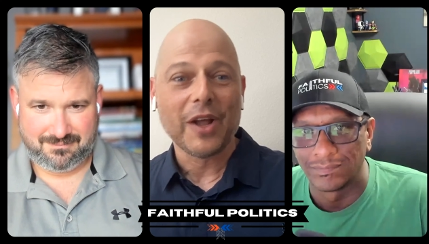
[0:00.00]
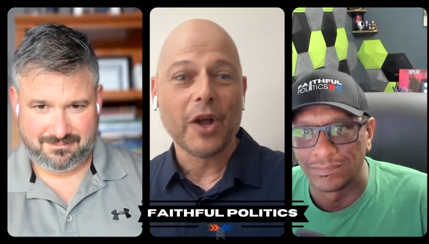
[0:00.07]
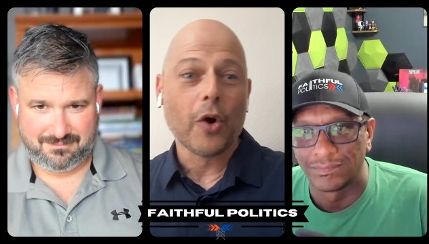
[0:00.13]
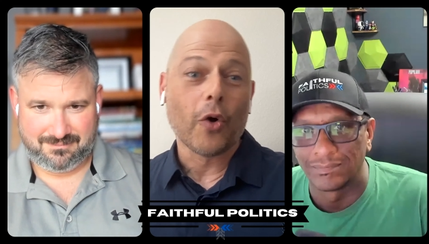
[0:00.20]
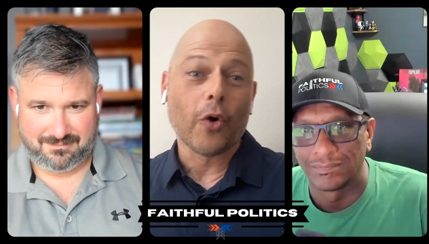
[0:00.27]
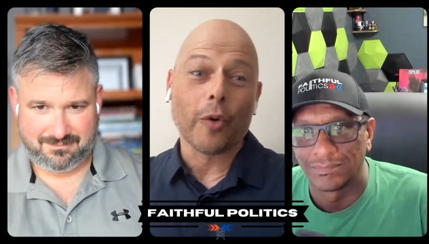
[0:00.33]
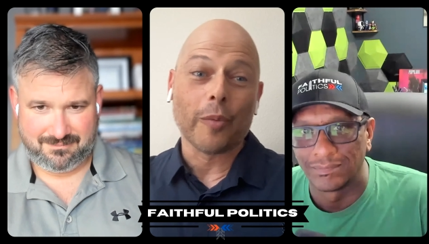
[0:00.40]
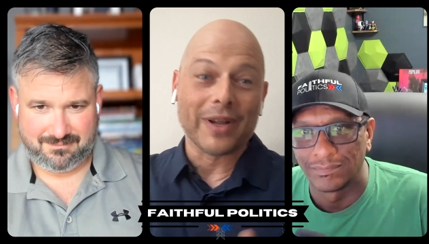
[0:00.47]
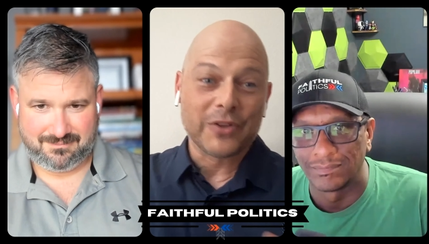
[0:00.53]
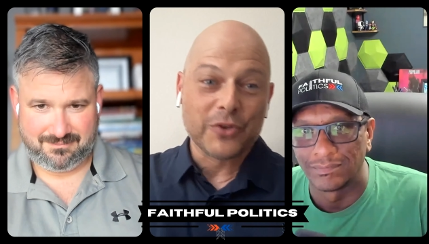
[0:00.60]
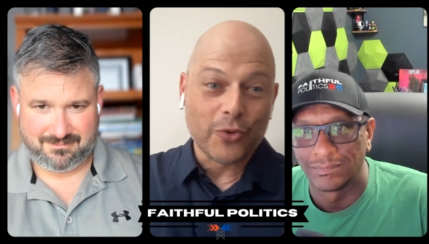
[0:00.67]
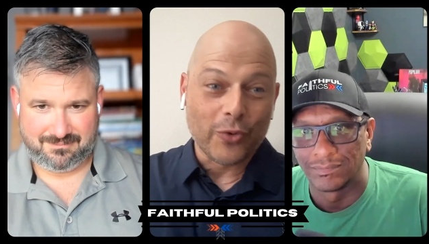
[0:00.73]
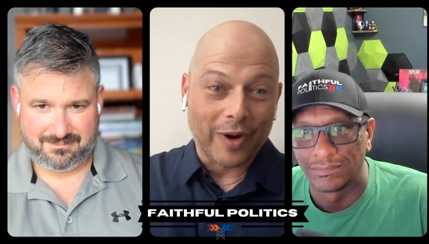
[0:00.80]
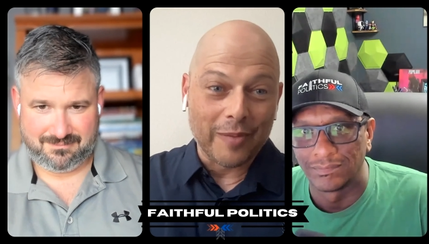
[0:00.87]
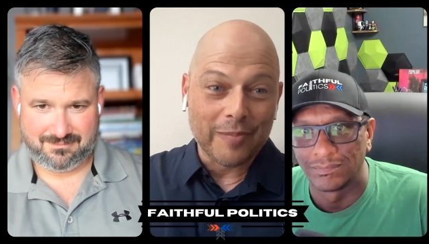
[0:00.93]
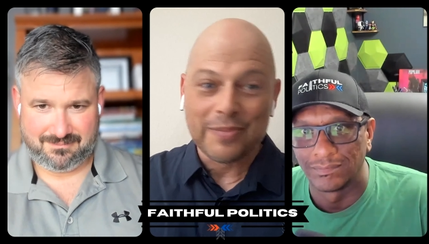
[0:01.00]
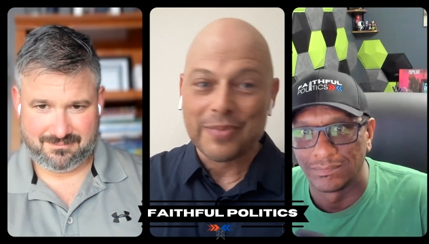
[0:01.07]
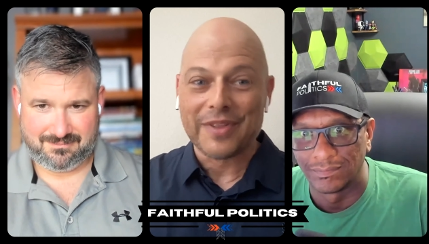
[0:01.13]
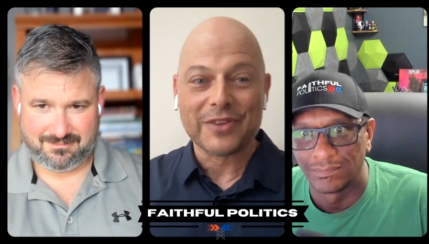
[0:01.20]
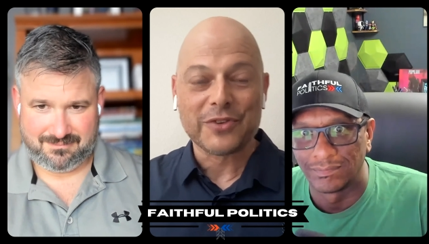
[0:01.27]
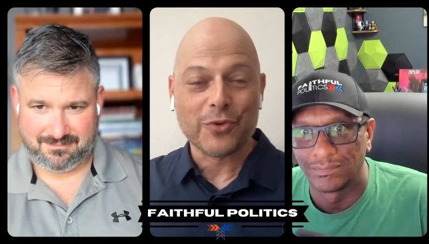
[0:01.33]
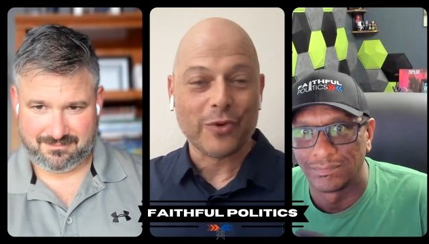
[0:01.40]
Speaker 1: or about Trump,
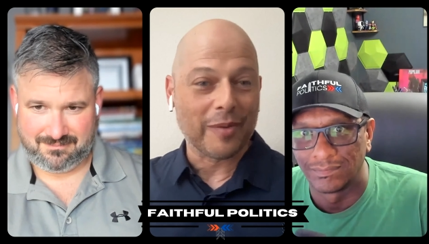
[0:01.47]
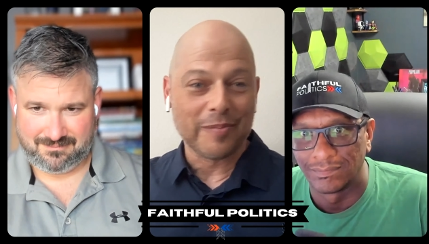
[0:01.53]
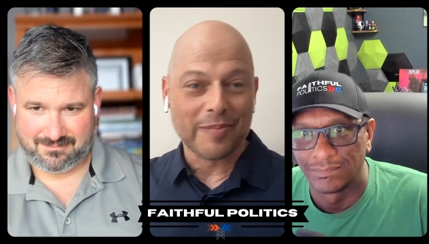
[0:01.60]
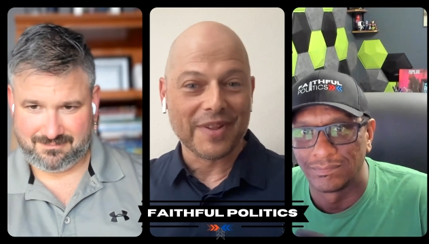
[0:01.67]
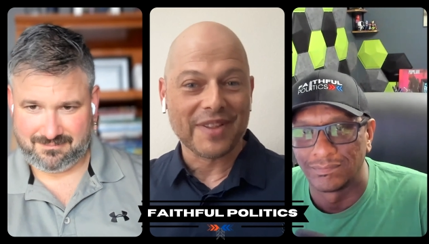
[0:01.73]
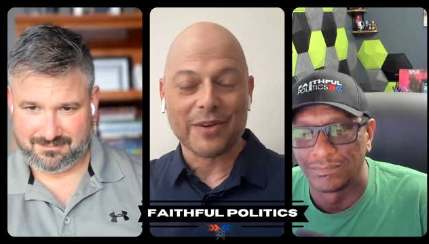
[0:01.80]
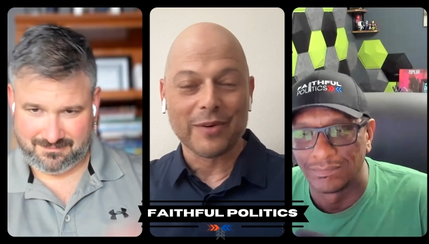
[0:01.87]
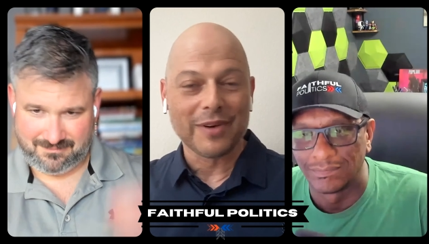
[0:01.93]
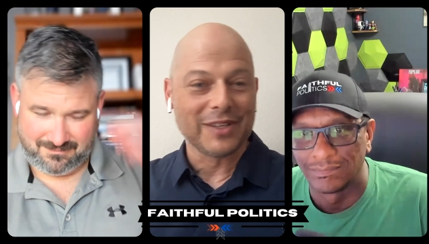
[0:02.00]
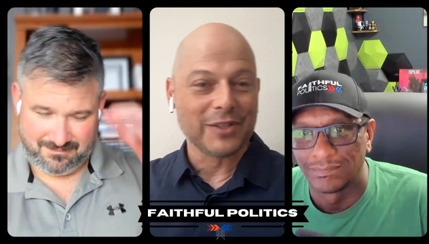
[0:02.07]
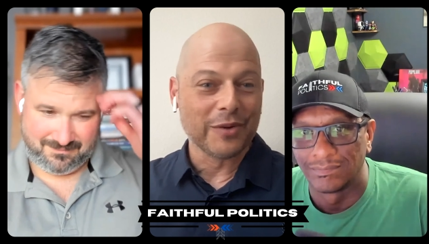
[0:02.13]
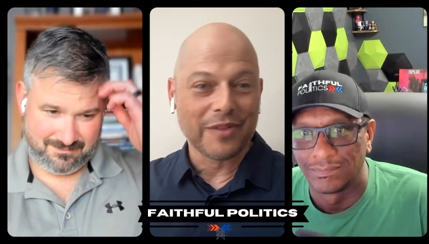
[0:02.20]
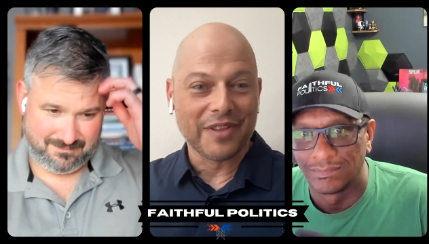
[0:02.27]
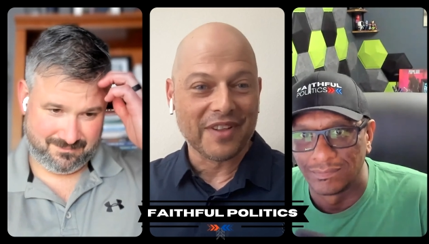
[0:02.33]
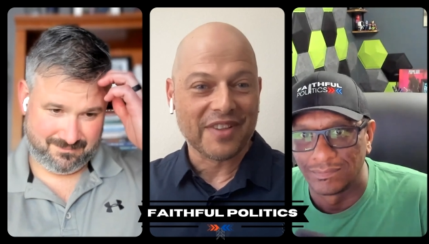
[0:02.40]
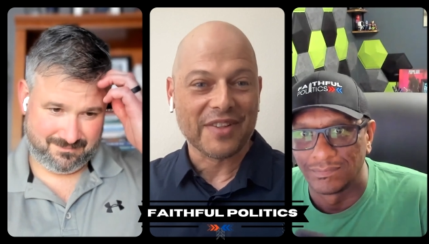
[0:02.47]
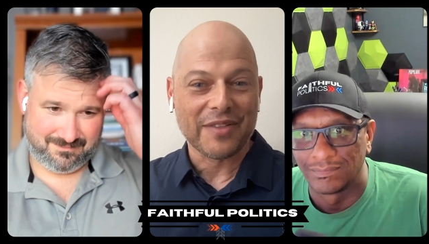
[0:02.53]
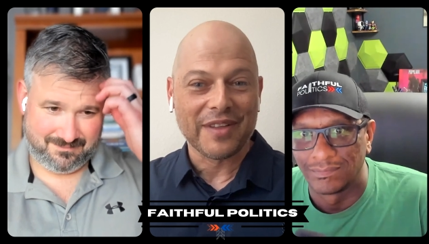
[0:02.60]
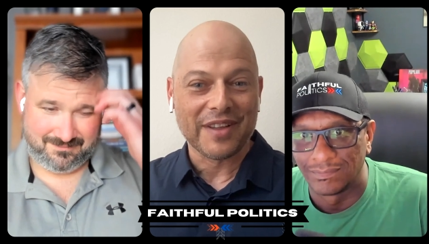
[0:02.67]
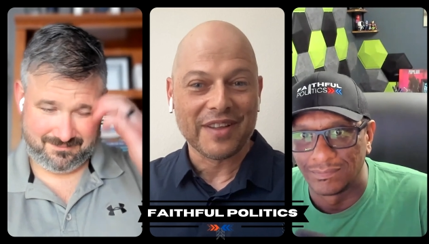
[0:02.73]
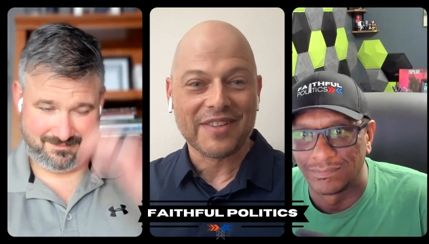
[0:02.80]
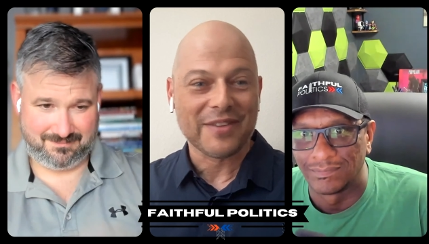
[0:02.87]
that Trump is only doing this or
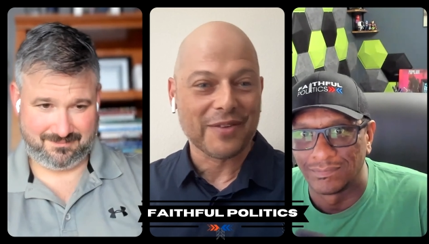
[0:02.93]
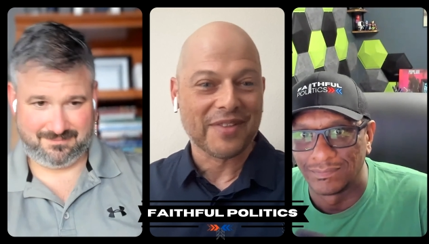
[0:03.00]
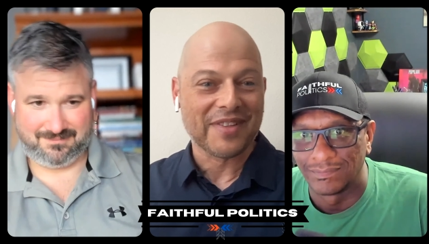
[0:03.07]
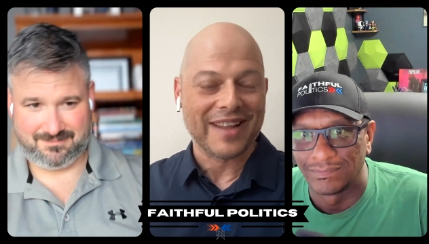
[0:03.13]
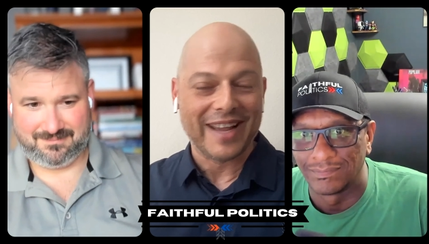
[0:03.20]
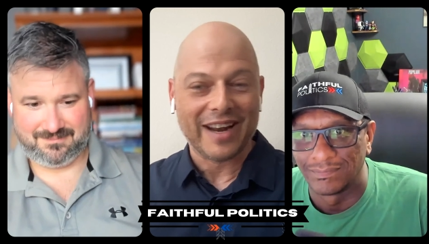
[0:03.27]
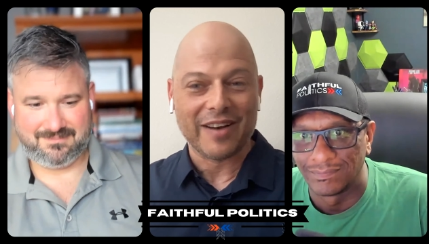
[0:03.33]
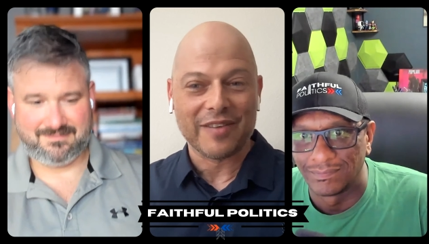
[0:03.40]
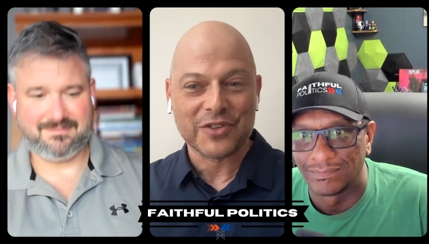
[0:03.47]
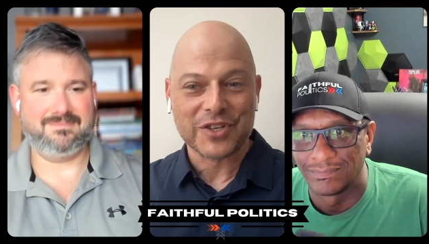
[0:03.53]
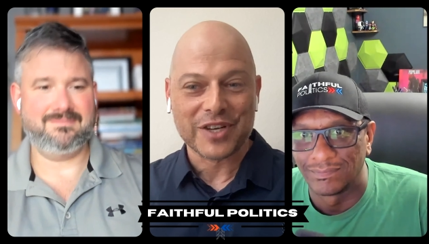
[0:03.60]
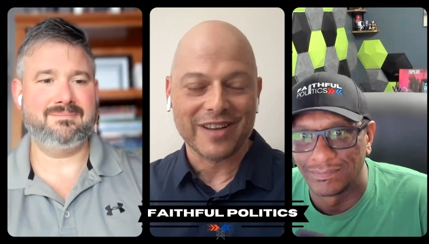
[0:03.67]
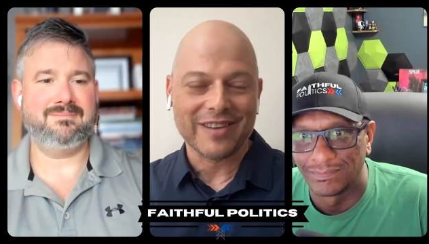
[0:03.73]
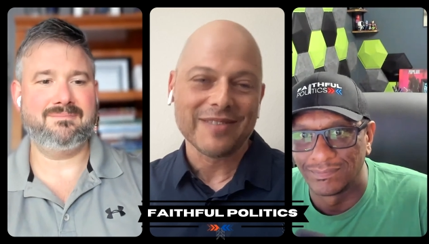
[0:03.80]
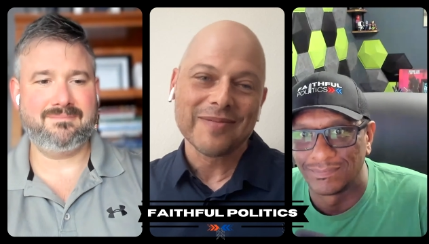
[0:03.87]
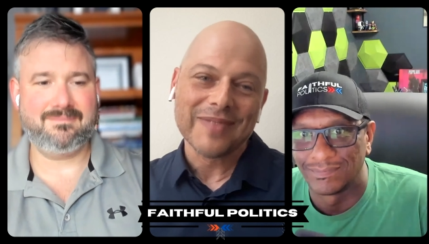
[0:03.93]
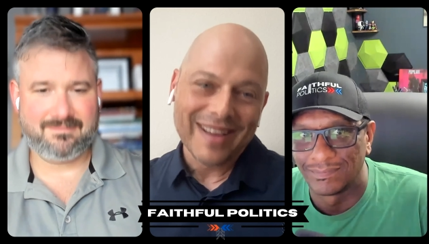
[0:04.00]
this to stay out of jail.